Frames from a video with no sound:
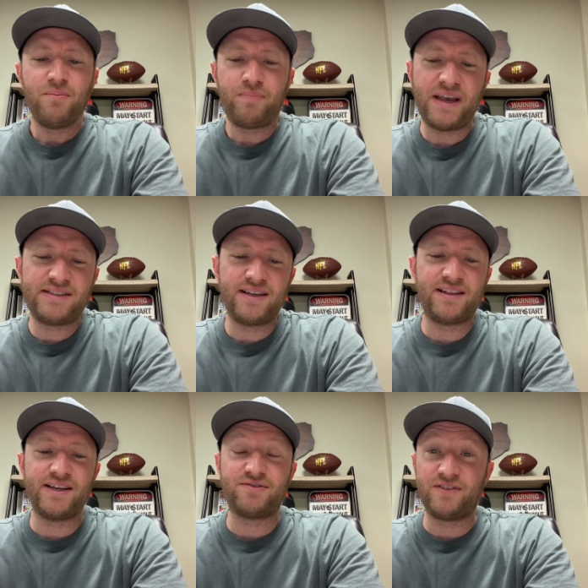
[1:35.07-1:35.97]

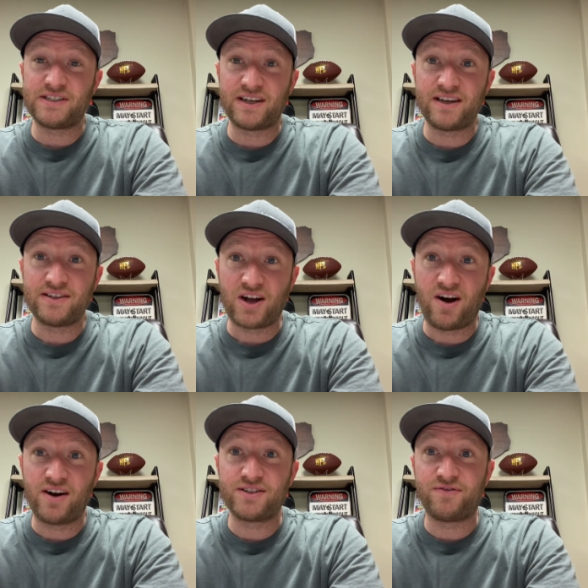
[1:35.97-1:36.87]
Basically, it's visiting
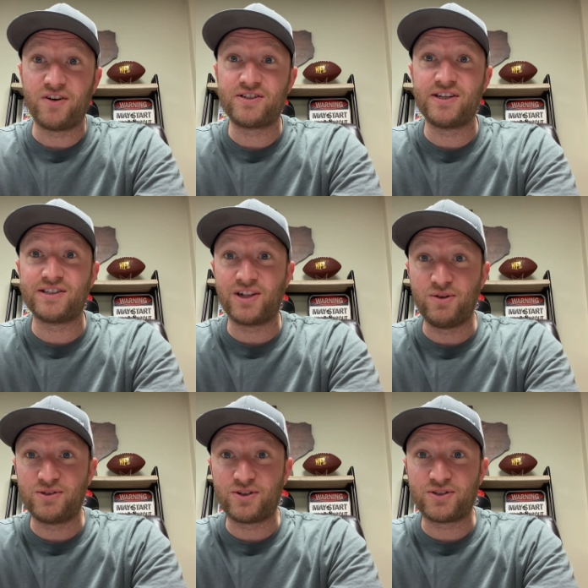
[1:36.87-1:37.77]
dogs versus
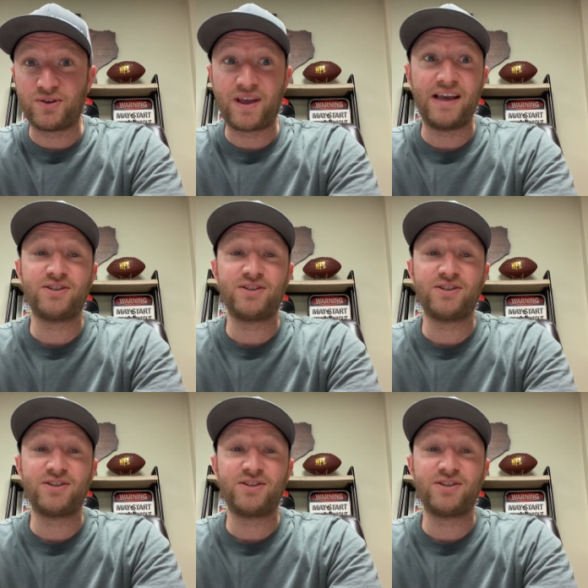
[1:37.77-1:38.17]
losers, okay?